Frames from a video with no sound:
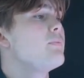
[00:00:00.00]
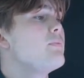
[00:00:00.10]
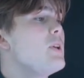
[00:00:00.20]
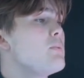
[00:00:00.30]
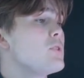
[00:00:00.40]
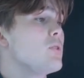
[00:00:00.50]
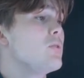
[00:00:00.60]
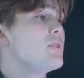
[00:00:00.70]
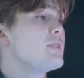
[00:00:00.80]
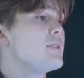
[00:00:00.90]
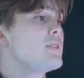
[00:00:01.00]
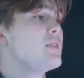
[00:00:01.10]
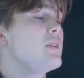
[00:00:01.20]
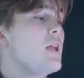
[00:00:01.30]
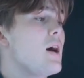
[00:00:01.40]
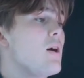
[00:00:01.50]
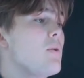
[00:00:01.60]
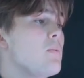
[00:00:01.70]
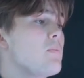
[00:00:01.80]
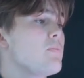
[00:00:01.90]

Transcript: Yep, so this isn't now,